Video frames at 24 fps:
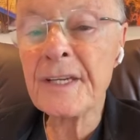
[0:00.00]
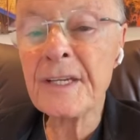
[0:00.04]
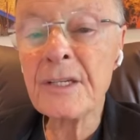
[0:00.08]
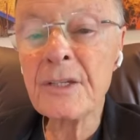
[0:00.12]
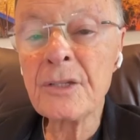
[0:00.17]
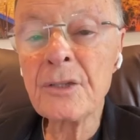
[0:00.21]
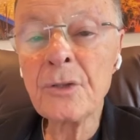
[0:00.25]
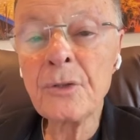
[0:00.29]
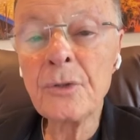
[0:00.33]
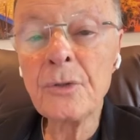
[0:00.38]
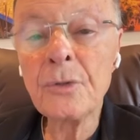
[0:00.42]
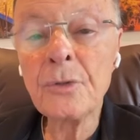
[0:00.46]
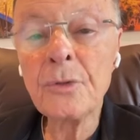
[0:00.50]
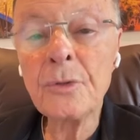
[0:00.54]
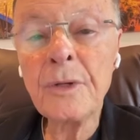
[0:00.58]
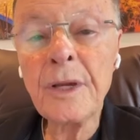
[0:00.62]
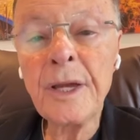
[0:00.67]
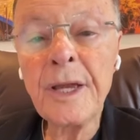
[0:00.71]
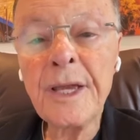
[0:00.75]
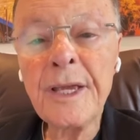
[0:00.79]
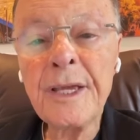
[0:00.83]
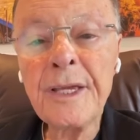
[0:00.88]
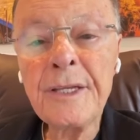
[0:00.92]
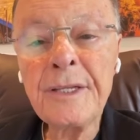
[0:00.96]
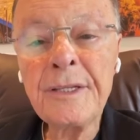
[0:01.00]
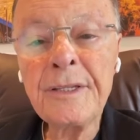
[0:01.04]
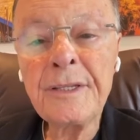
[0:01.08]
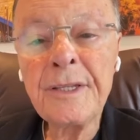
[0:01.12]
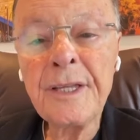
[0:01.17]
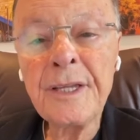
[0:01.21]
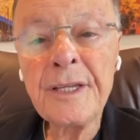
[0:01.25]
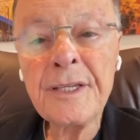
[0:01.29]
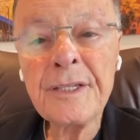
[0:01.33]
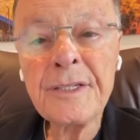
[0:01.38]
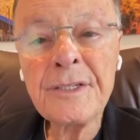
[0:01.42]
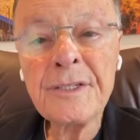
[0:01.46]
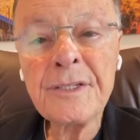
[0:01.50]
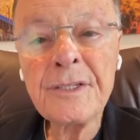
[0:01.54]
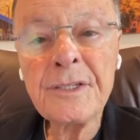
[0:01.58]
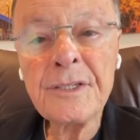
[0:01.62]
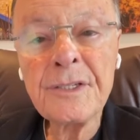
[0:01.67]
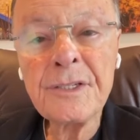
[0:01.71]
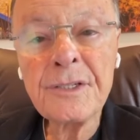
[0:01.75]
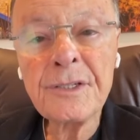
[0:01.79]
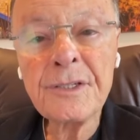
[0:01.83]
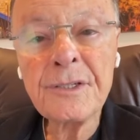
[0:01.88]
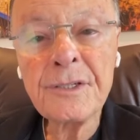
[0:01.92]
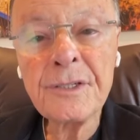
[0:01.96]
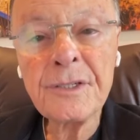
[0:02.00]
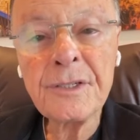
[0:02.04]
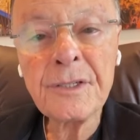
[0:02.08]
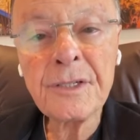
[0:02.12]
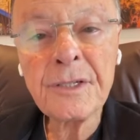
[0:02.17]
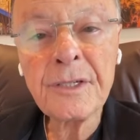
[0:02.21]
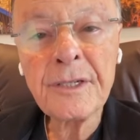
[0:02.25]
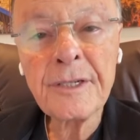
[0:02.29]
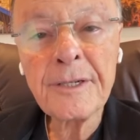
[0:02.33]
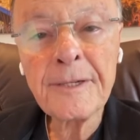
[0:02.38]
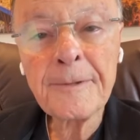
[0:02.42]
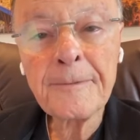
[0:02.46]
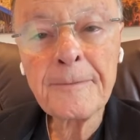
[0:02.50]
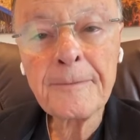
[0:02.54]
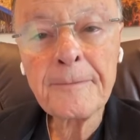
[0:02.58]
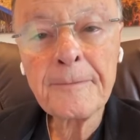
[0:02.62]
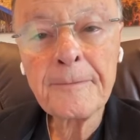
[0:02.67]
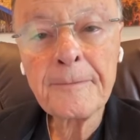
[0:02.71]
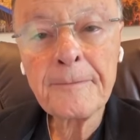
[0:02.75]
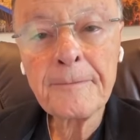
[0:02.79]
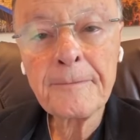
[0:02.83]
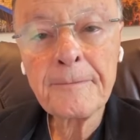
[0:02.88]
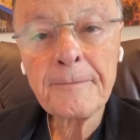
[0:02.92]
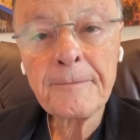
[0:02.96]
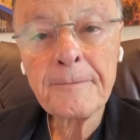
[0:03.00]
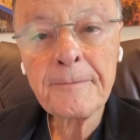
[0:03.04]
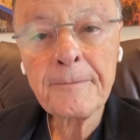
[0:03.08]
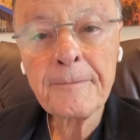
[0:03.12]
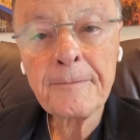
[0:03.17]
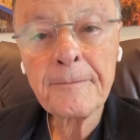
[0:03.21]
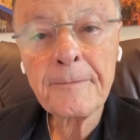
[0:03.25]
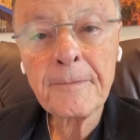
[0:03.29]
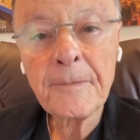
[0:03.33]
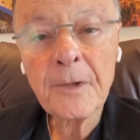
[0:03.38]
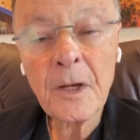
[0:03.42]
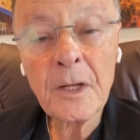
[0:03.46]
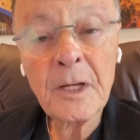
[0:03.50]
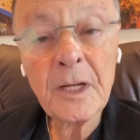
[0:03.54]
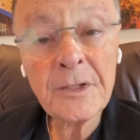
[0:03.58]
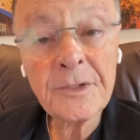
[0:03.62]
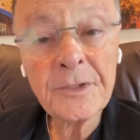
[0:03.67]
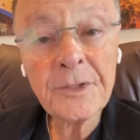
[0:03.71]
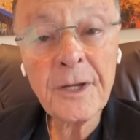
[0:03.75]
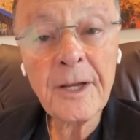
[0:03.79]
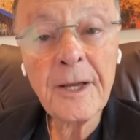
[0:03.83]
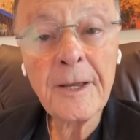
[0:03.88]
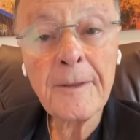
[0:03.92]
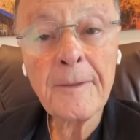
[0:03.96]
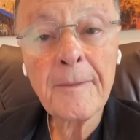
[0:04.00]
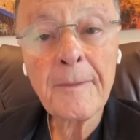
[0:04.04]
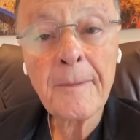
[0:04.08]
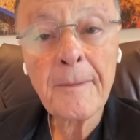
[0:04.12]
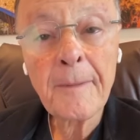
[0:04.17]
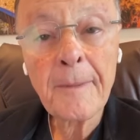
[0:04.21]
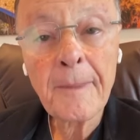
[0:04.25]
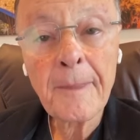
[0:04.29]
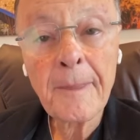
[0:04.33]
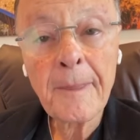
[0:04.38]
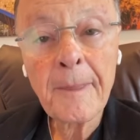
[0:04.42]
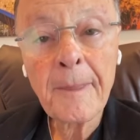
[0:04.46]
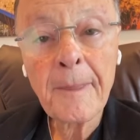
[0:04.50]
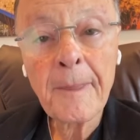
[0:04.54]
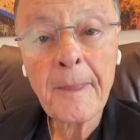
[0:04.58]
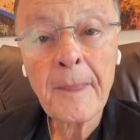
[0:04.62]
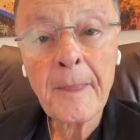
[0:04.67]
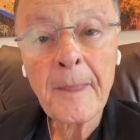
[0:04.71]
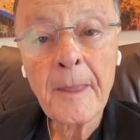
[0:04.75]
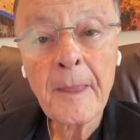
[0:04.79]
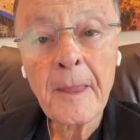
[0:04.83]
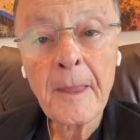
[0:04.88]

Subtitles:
thinking of giving up." Look at that.